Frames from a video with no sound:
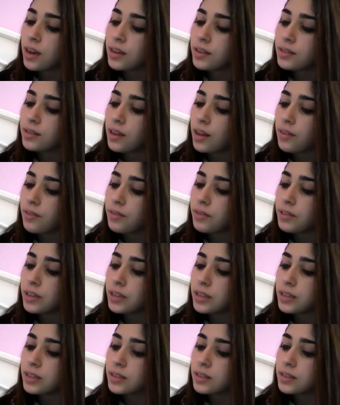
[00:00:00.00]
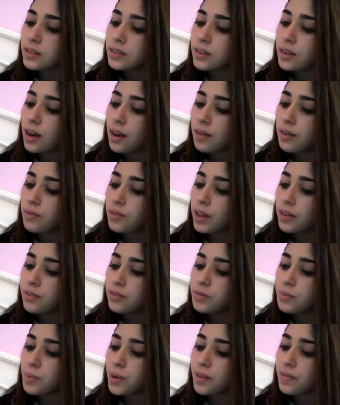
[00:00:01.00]
and loveliness have
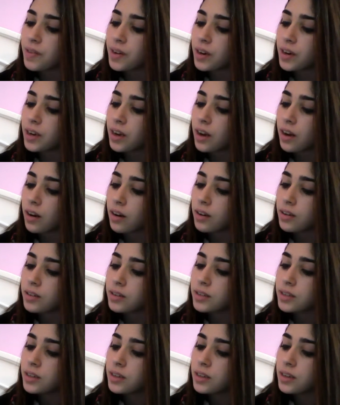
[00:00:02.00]
left my very heart,